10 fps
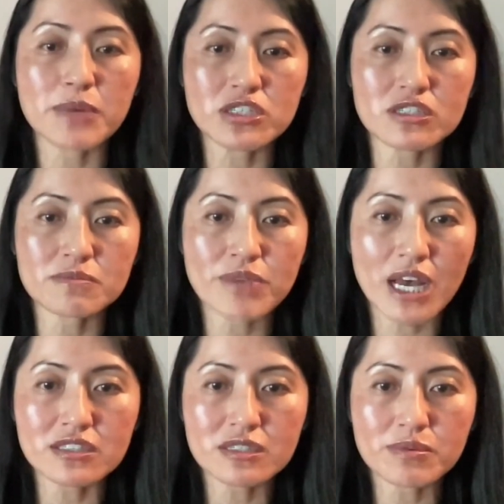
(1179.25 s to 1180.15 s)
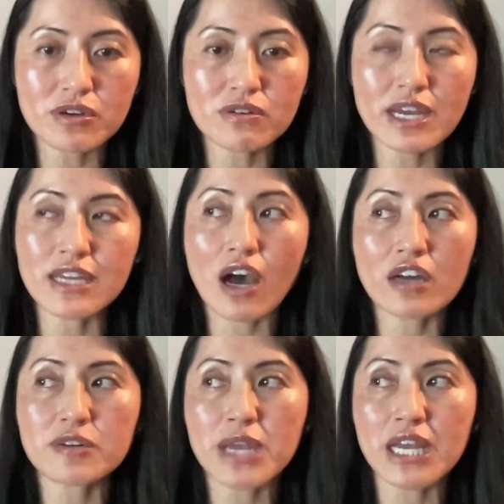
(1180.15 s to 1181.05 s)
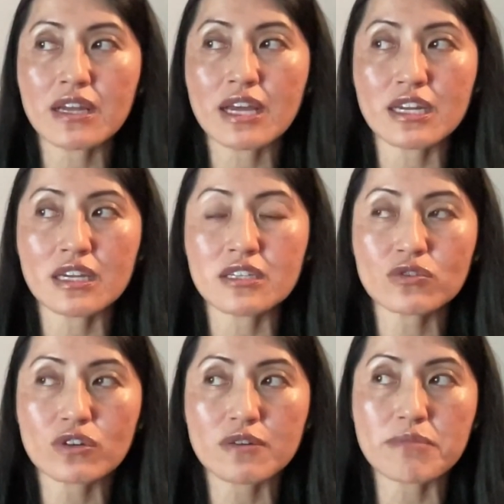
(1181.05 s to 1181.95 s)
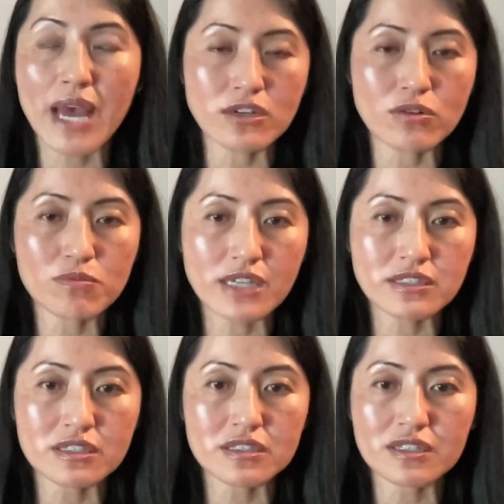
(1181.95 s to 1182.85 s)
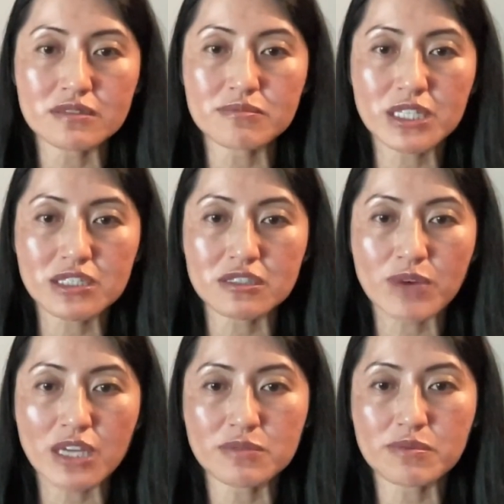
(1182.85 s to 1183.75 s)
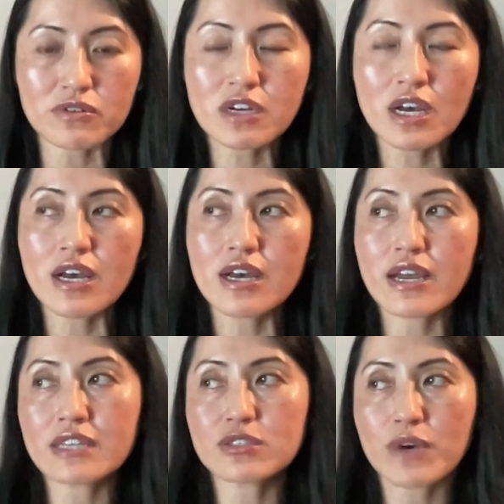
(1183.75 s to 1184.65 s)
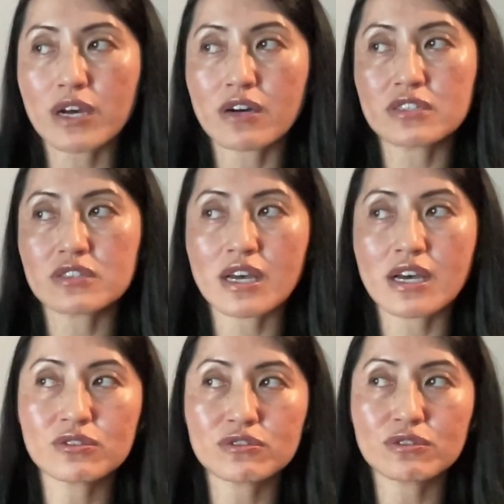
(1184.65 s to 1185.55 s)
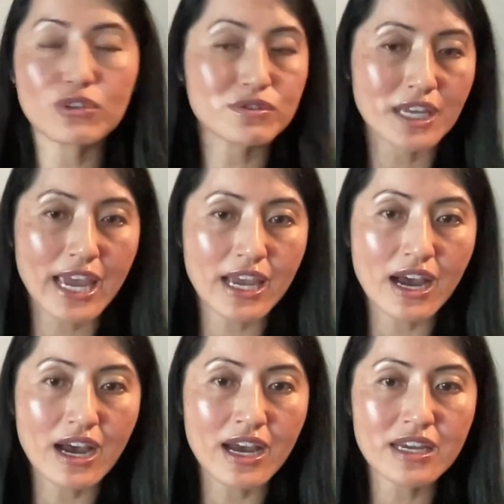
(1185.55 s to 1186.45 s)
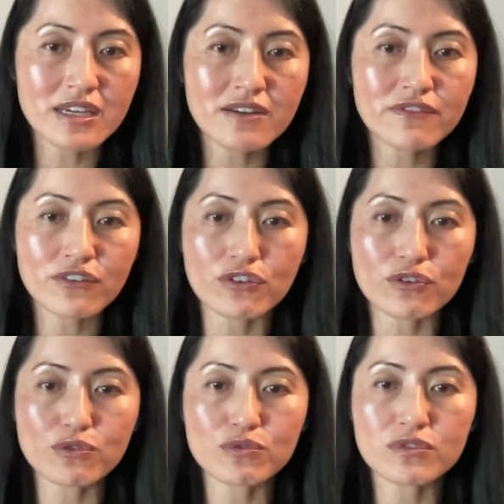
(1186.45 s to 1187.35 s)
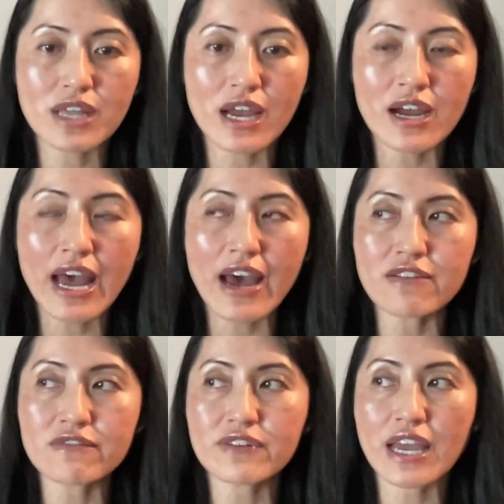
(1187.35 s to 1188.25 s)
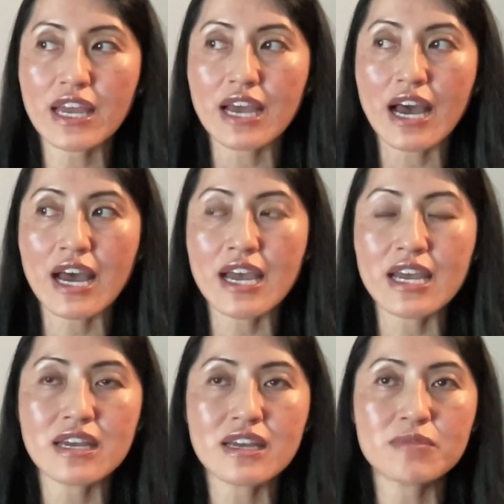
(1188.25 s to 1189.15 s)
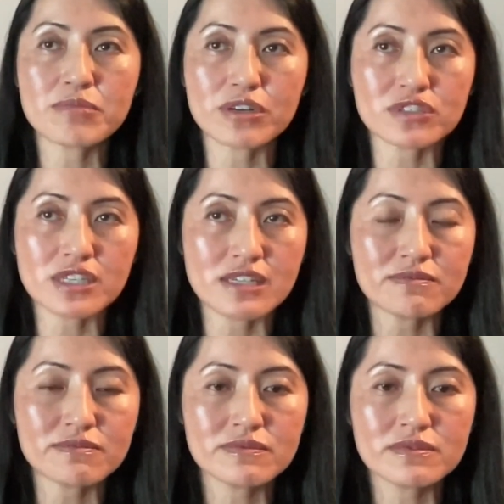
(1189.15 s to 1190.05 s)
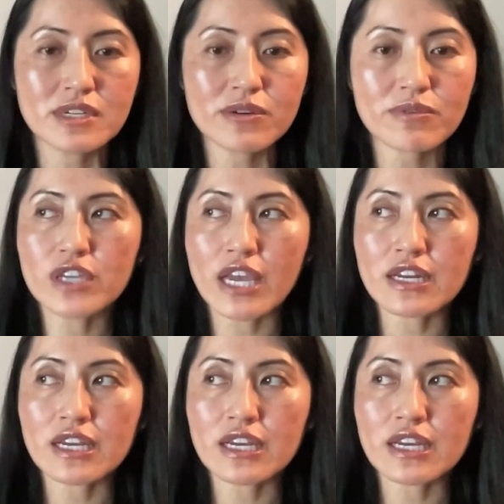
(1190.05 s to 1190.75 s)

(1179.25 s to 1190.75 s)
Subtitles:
as much as possible and automate any sort of manual process as much as possible, as well as using AI for those that have AI built in. Also